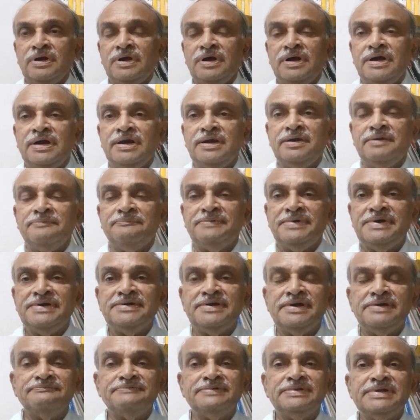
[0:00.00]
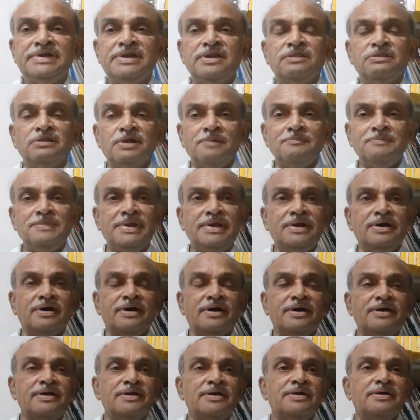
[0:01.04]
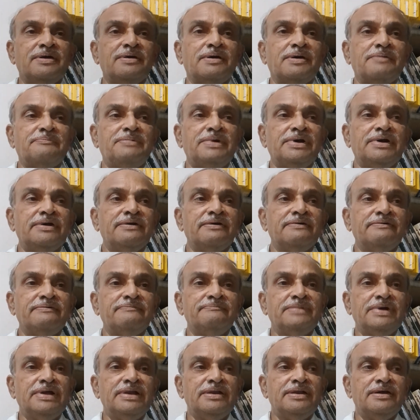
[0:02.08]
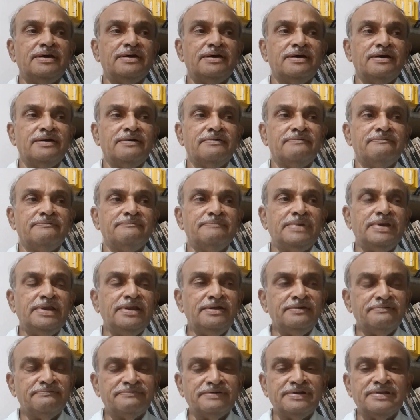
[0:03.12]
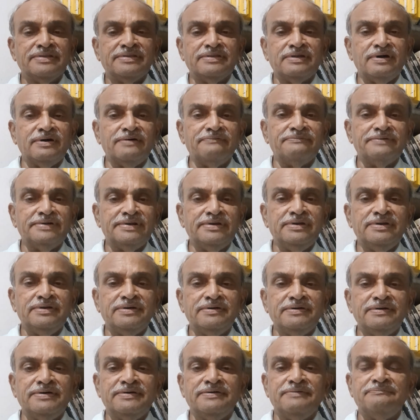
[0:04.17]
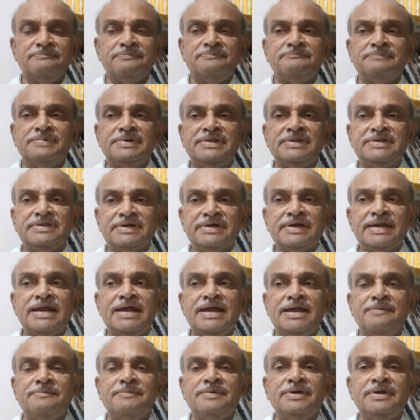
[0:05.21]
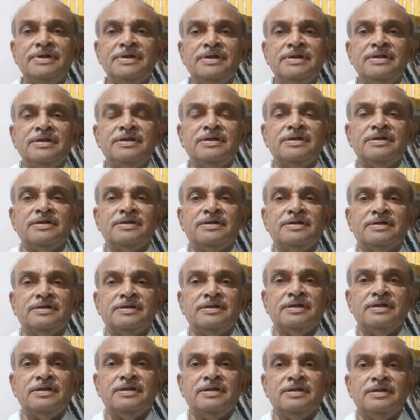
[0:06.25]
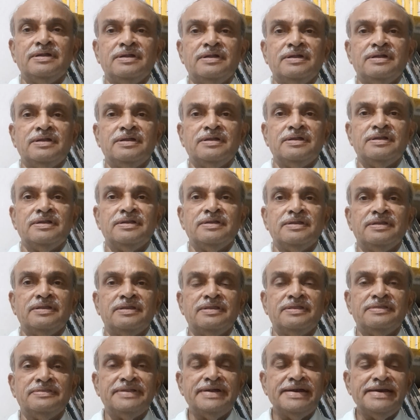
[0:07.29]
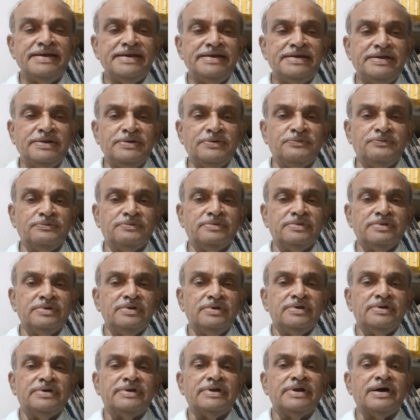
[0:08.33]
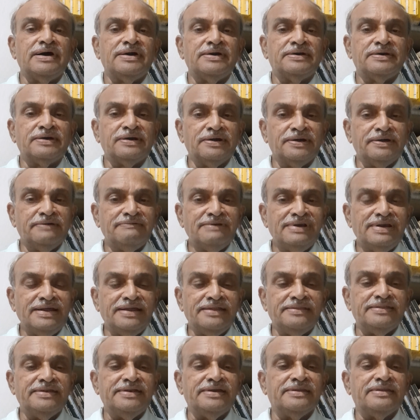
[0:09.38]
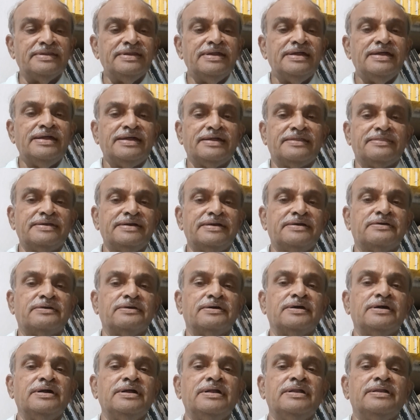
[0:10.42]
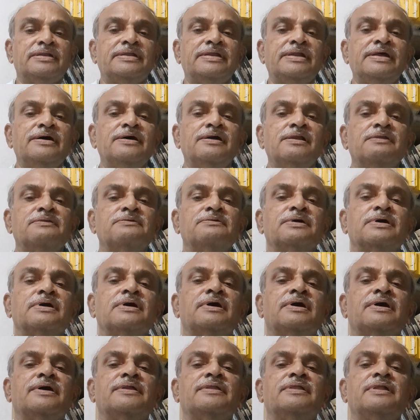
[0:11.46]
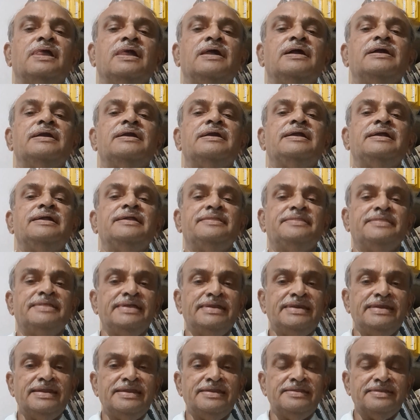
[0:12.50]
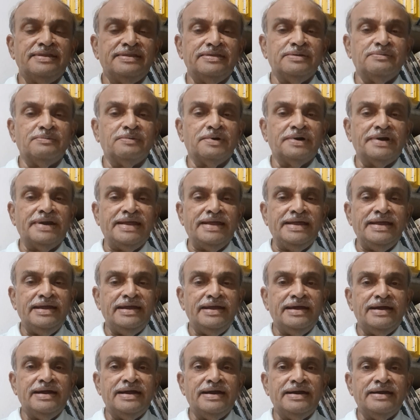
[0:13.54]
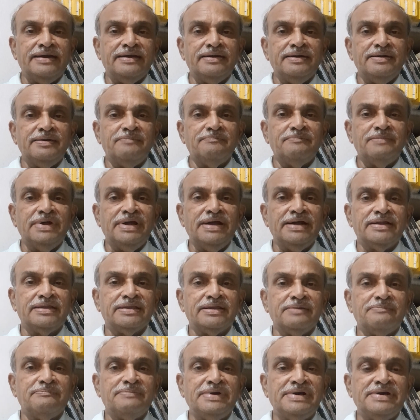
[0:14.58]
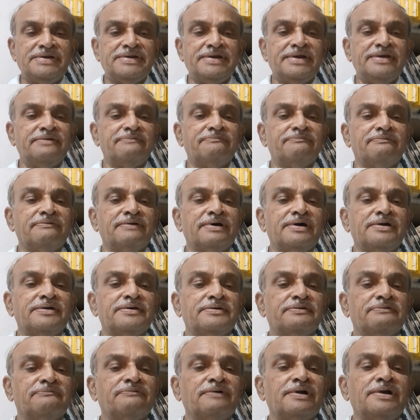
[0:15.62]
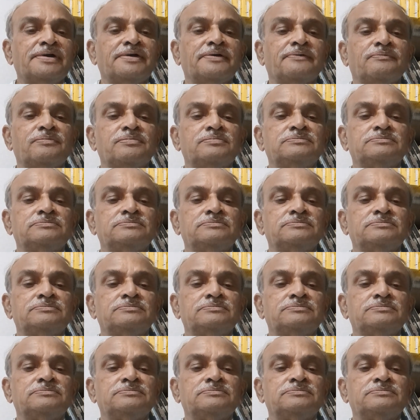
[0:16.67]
And patients with insomnia, many of us often prescribed uh, sedatives or tranquilizers, etc. They also cause dizziness in the body and make the patient fall down.